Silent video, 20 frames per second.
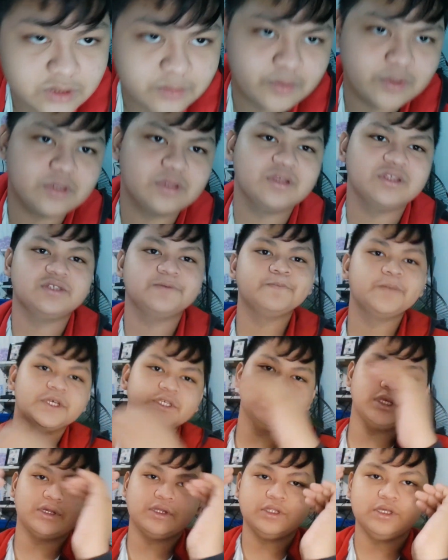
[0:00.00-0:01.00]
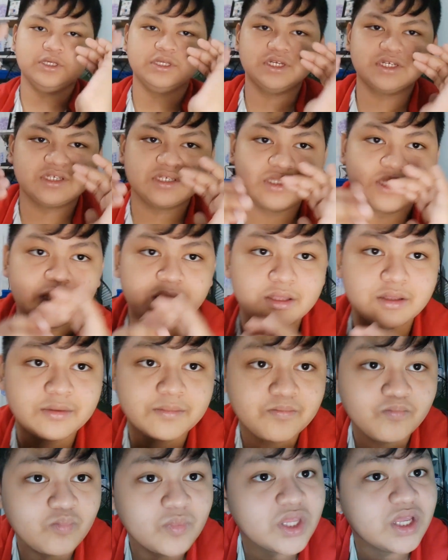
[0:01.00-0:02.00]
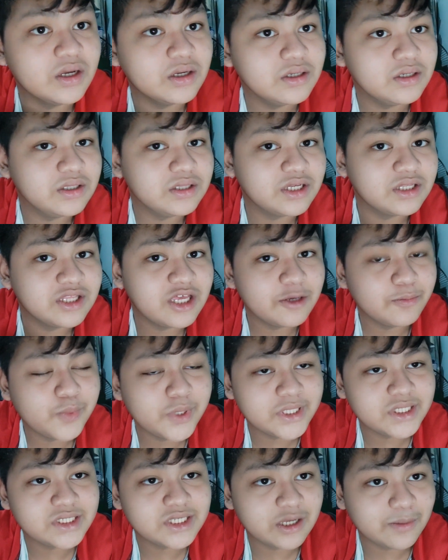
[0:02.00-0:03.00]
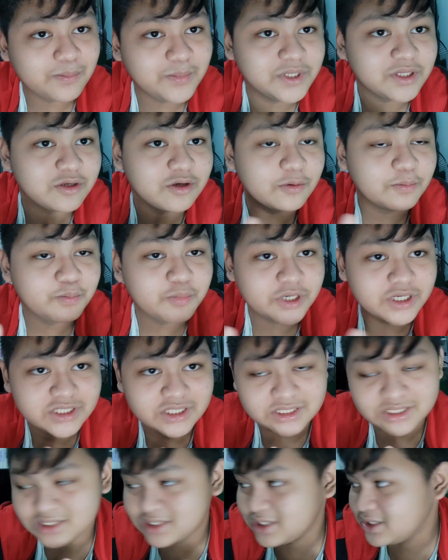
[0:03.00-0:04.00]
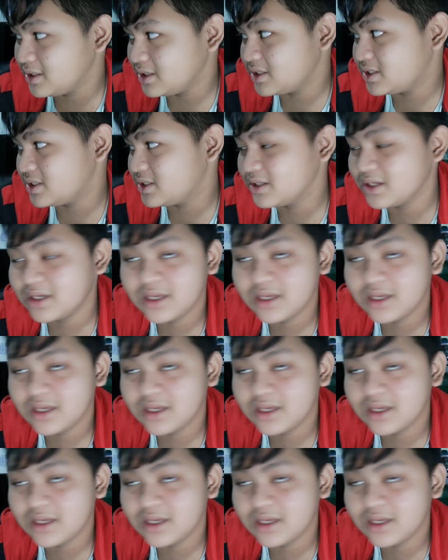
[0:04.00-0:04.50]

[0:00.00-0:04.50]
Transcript: fault. It's basically just like, in the name itself, it compresses things.